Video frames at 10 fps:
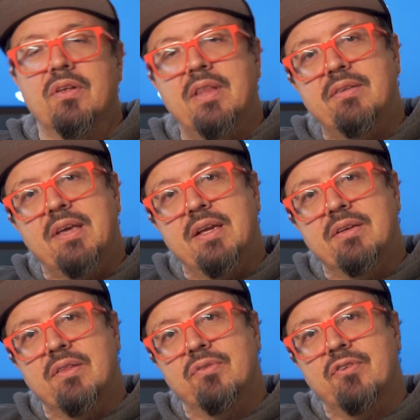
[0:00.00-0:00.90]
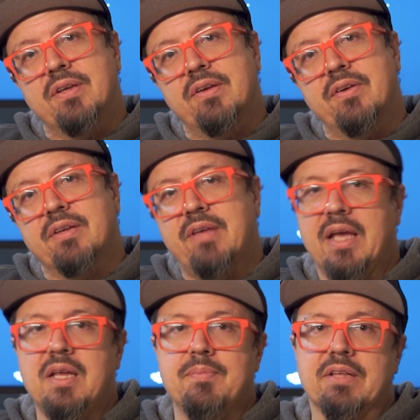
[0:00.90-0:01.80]
So let's get into those criteria a
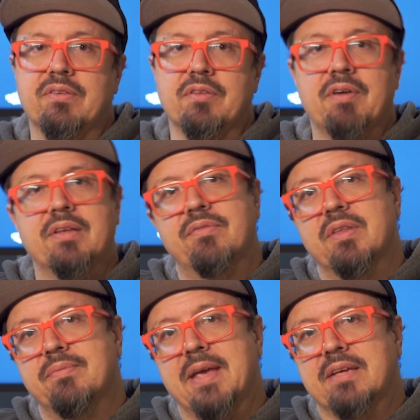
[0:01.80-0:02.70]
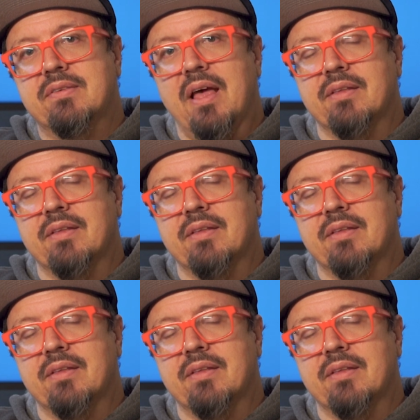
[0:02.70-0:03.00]
tiny bit so the rest of this makes